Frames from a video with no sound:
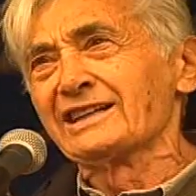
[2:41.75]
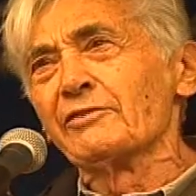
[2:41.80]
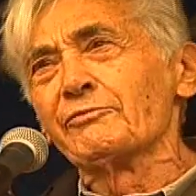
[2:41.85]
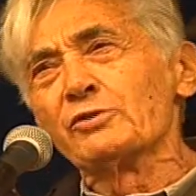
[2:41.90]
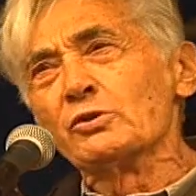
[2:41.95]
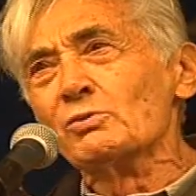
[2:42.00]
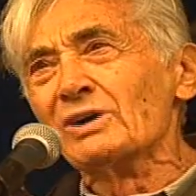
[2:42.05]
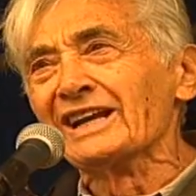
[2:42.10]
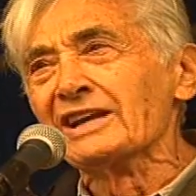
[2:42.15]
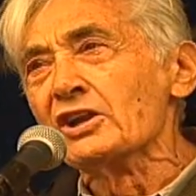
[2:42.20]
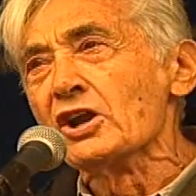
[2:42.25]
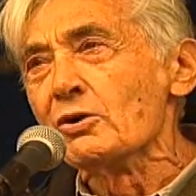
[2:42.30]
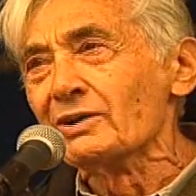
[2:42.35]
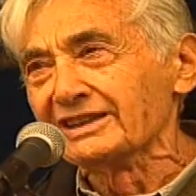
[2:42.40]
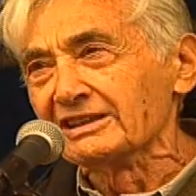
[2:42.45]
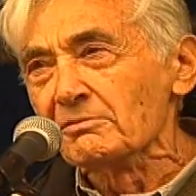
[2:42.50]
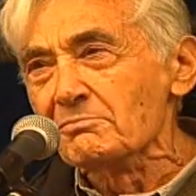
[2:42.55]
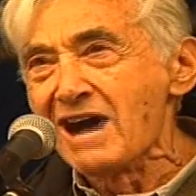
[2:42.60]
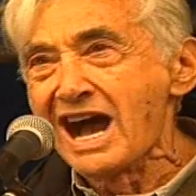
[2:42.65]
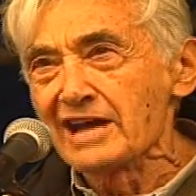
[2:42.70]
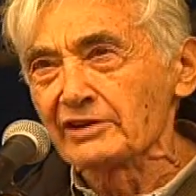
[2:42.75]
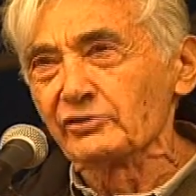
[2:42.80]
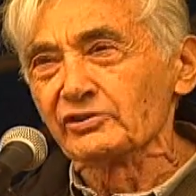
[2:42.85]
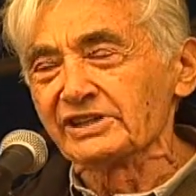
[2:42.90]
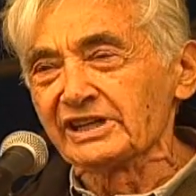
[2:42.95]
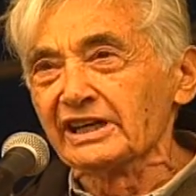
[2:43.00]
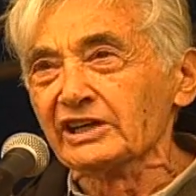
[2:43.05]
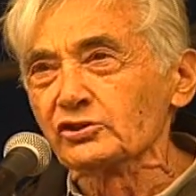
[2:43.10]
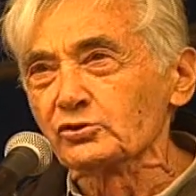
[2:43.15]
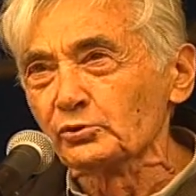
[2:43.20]
if you want to know what
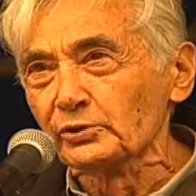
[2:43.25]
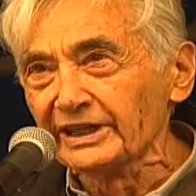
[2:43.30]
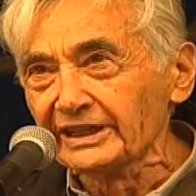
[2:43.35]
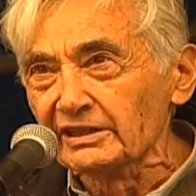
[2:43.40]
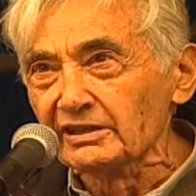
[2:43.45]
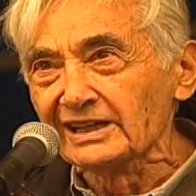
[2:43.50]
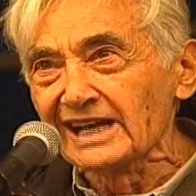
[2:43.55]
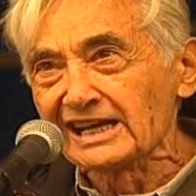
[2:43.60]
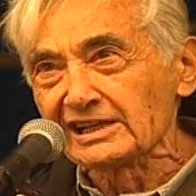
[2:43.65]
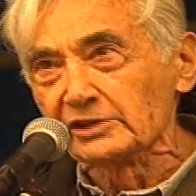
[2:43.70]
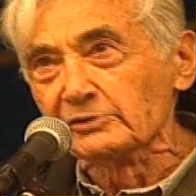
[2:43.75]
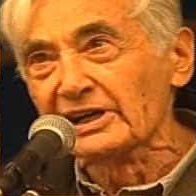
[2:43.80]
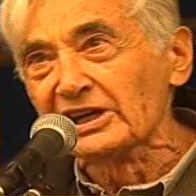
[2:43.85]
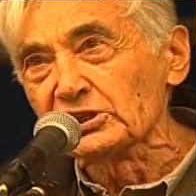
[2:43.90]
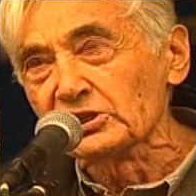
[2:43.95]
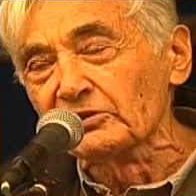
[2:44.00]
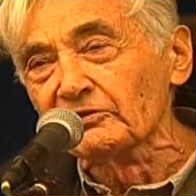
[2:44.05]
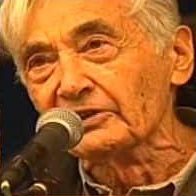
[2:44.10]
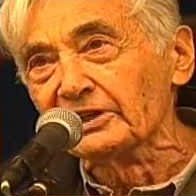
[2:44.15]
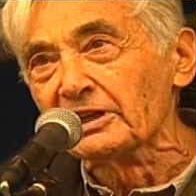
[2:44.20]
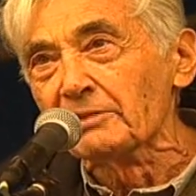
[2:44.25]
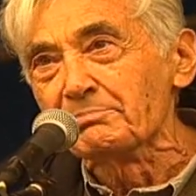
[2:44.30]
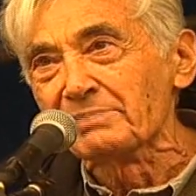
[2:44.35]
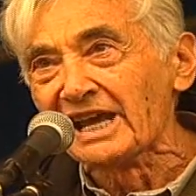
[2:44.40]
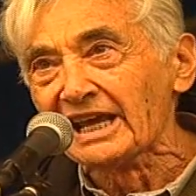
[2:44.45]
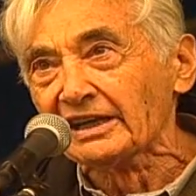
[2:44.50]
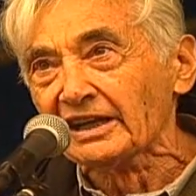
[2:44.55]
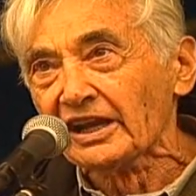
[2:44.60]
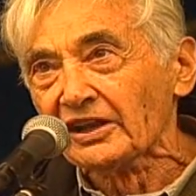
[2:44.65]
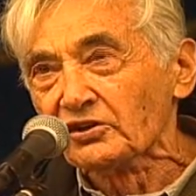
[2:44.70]
democracy is, read the Declaration of
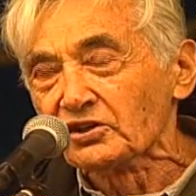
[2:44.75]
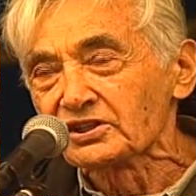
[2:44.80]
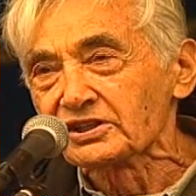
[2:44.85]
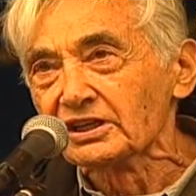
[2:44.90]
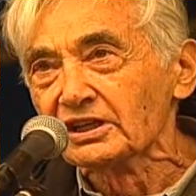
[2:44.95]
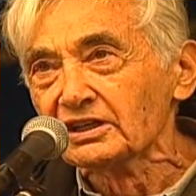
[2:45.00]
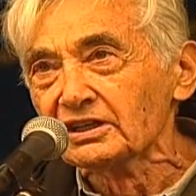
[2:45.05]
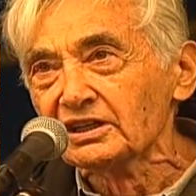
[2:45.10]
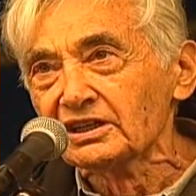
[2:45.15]
Independence.